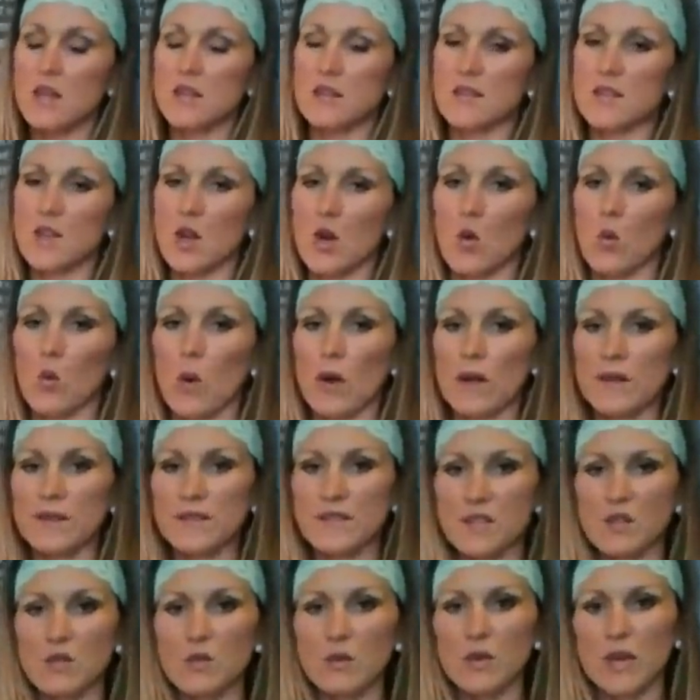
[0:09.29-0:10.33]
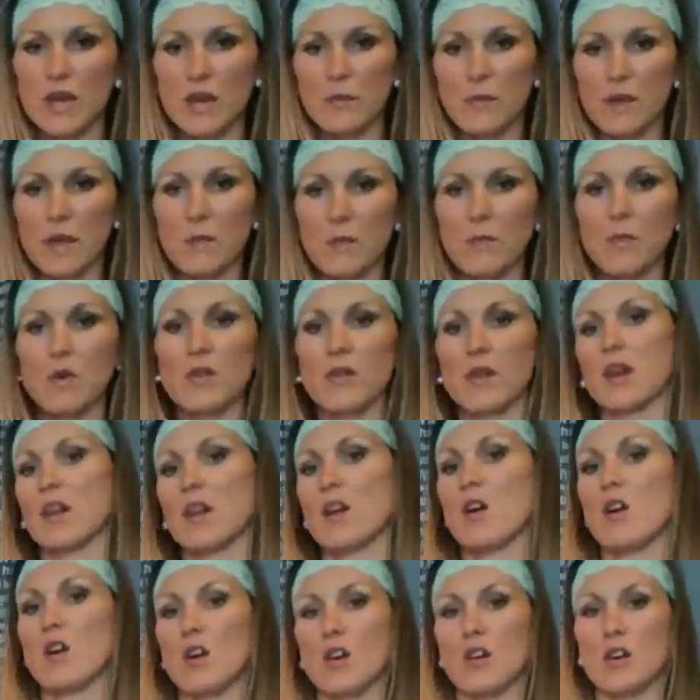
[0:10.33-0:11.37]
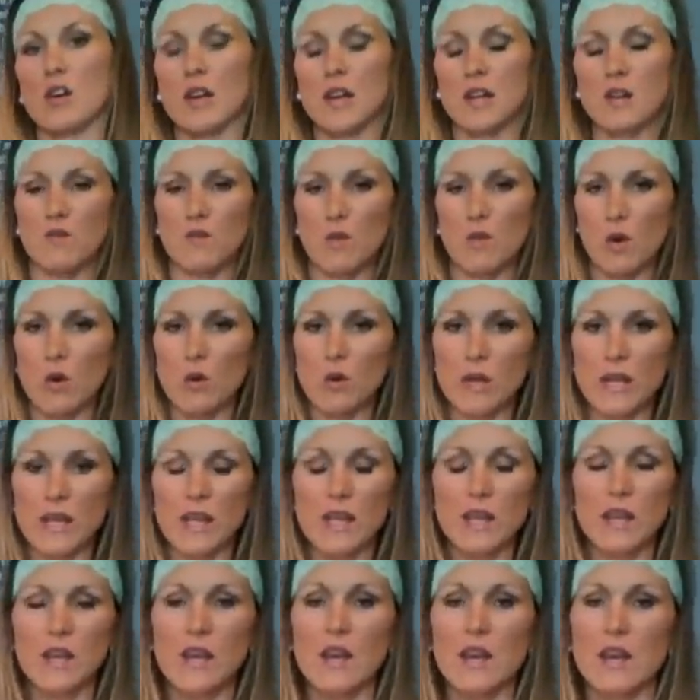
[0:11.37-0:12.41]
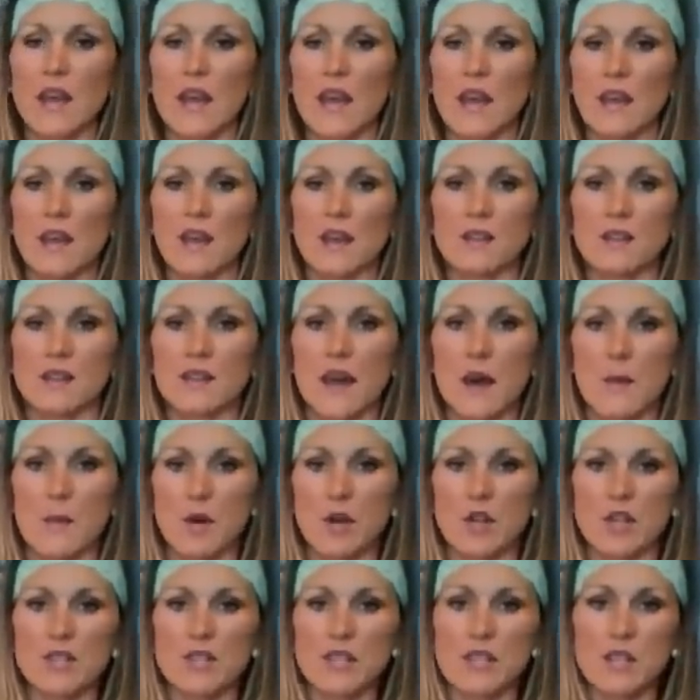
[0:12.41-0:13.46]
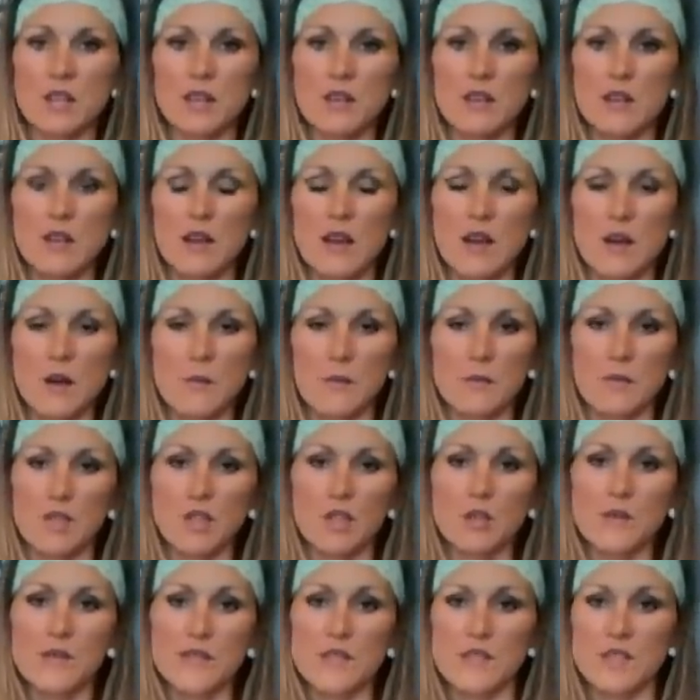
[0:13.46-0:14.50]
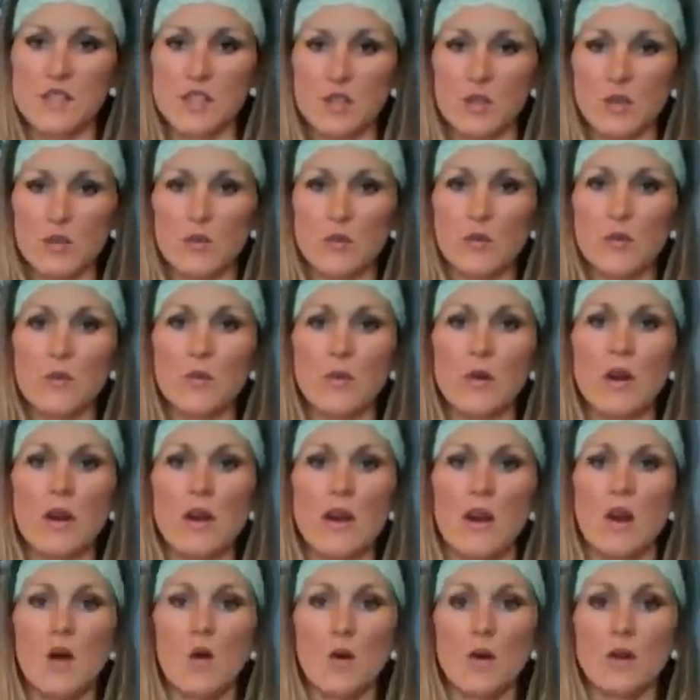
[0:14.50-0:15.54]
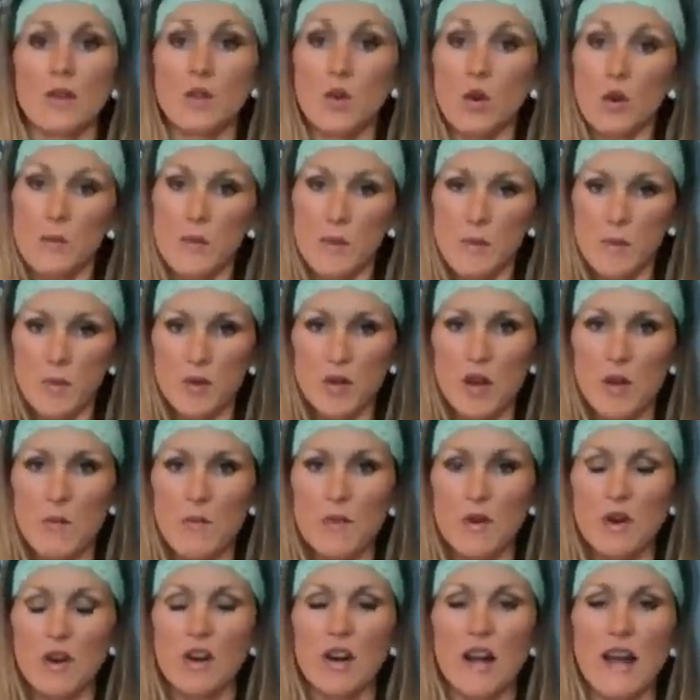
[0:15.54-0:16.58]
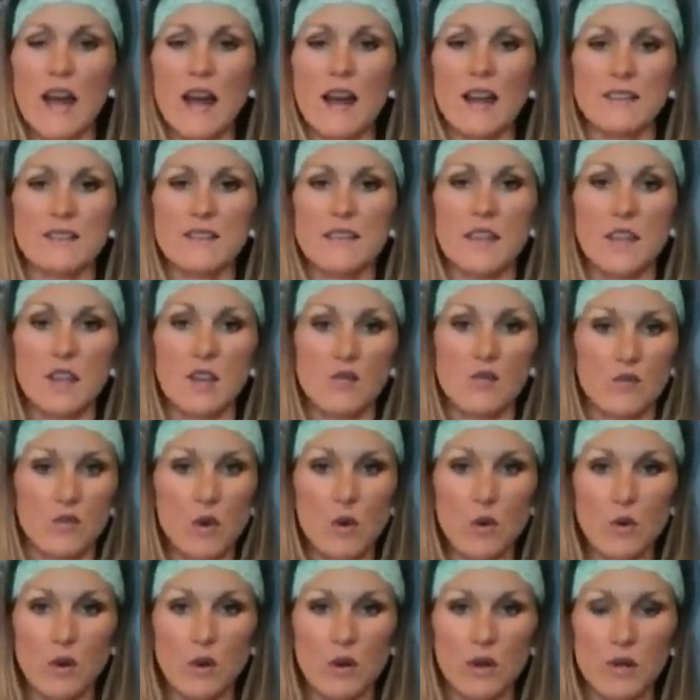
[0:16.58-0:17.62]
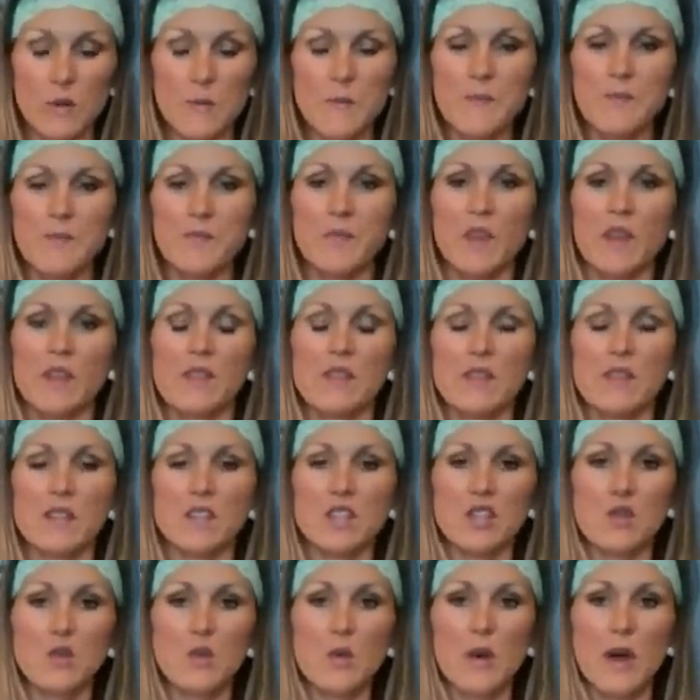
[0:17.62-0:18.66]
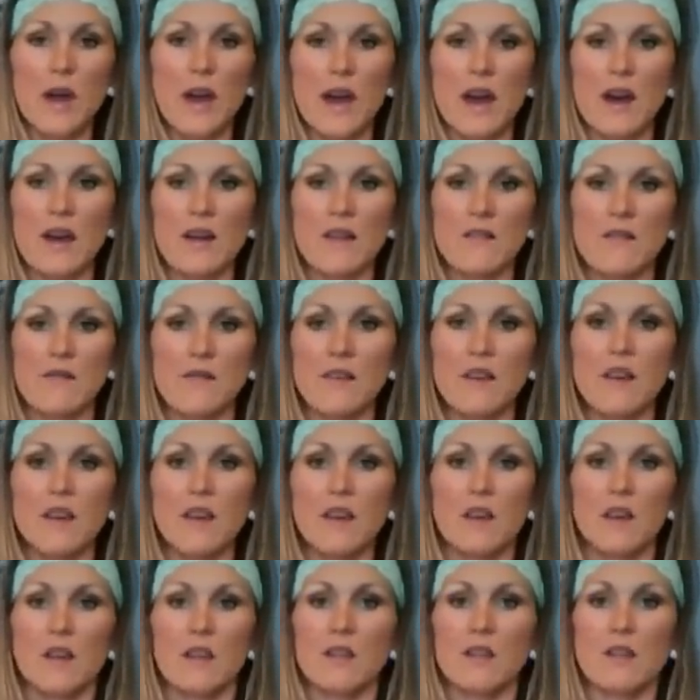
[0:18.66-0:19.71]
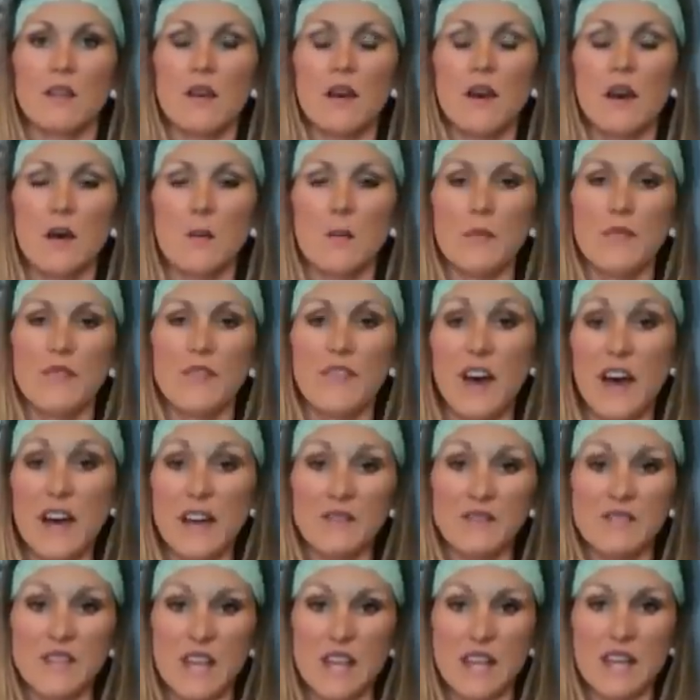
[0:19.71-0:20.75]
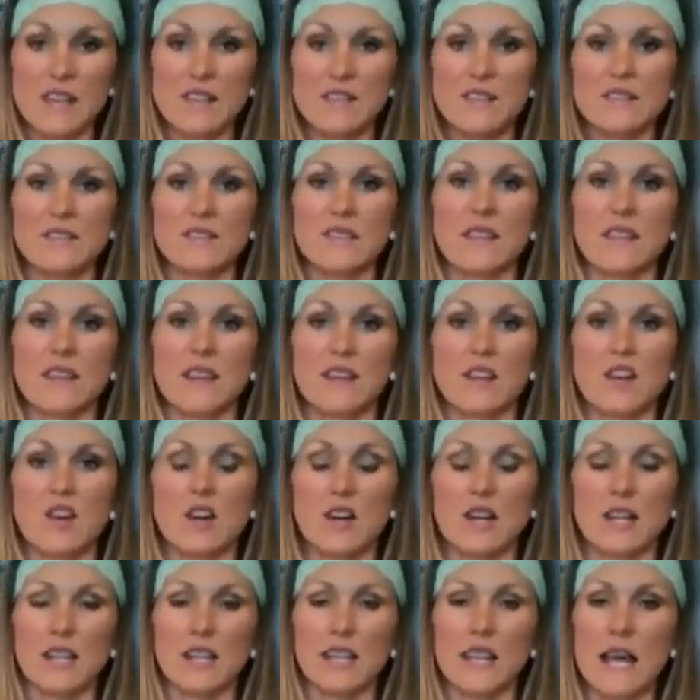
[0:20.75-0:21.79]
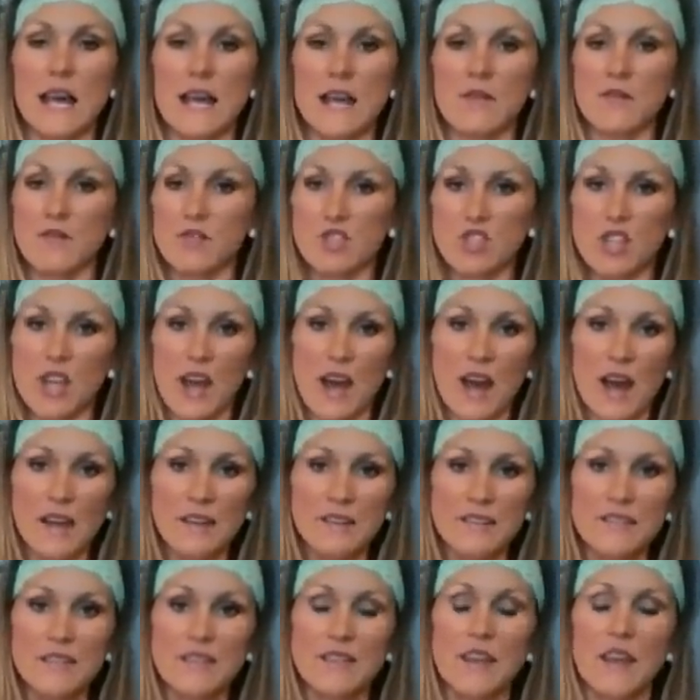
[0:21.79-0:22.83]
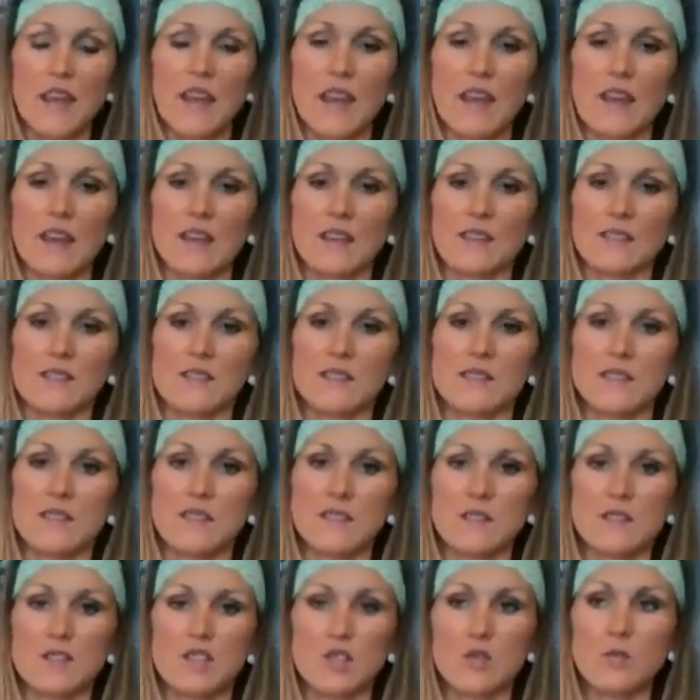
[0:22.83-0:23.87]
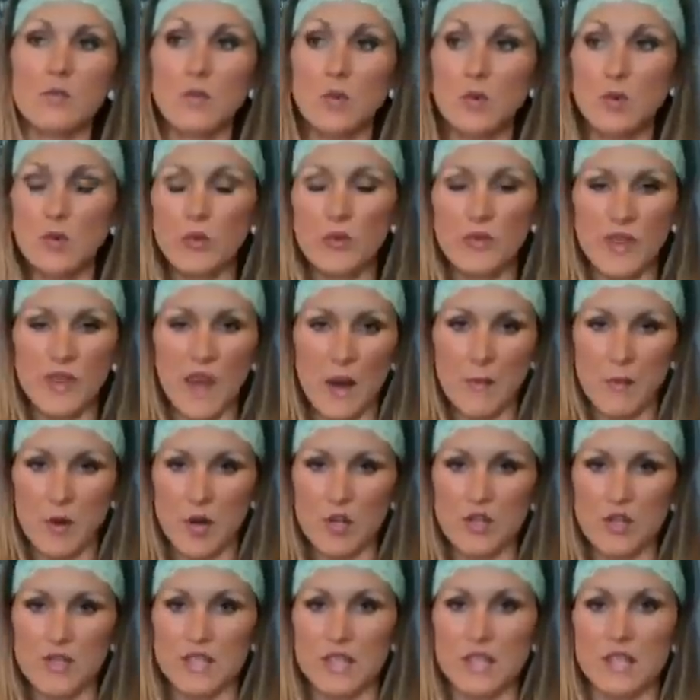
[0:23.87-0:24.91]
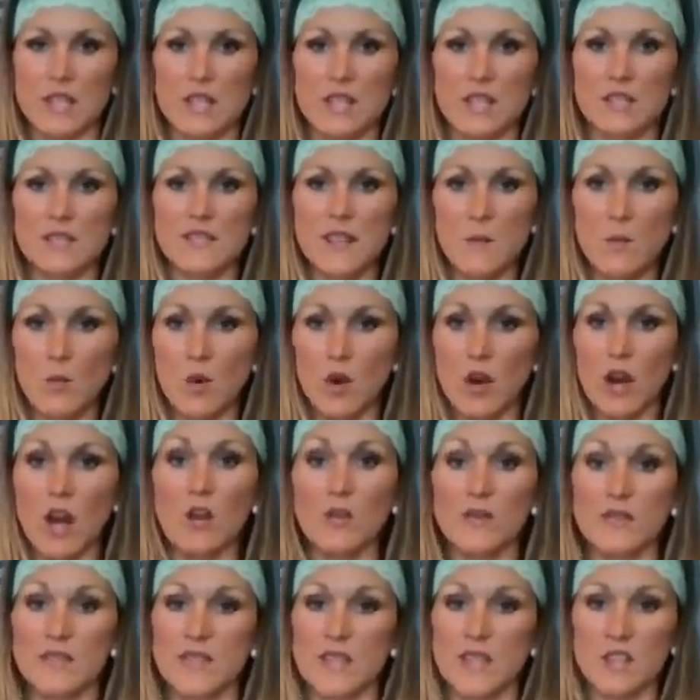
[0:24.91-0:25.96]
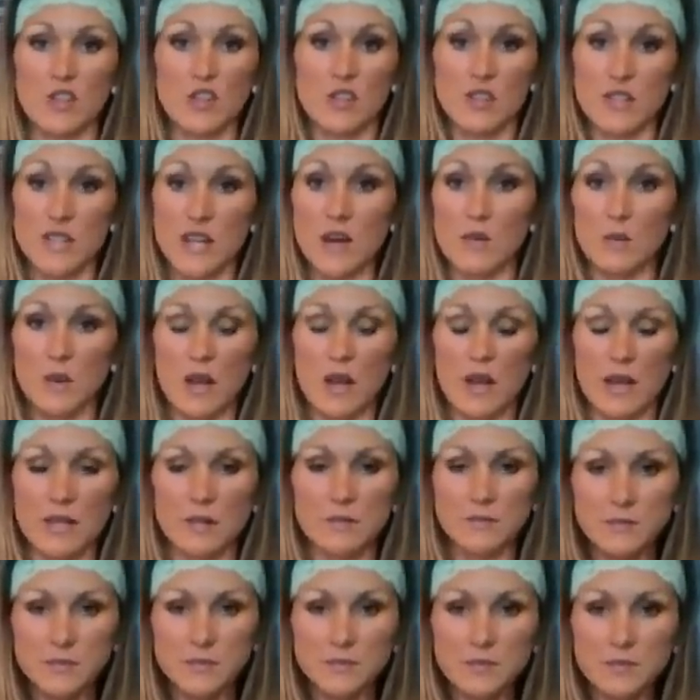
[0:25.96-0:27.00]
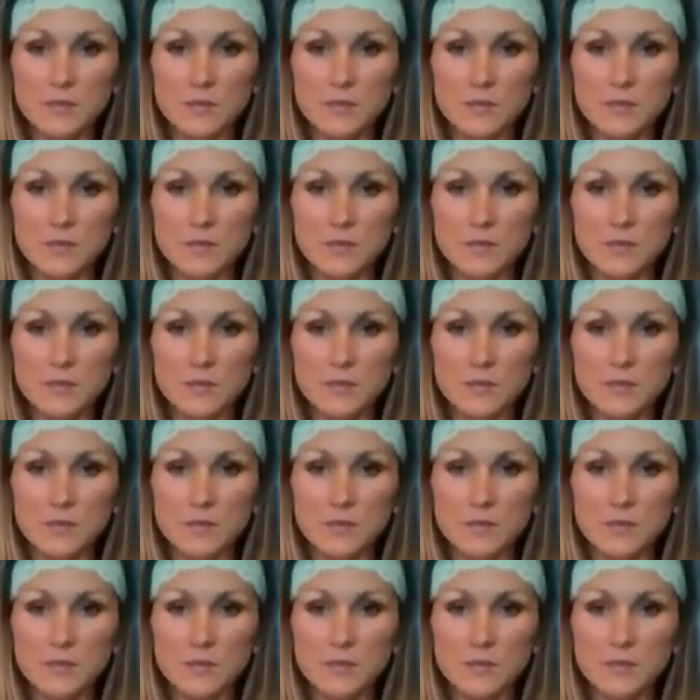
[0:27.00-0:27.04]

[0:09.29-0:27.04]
So once you get people that are enrolling and that person uses you or your member number as the enroller, then you have 5 days to get on live chat and to move that person somewhere else in your downline.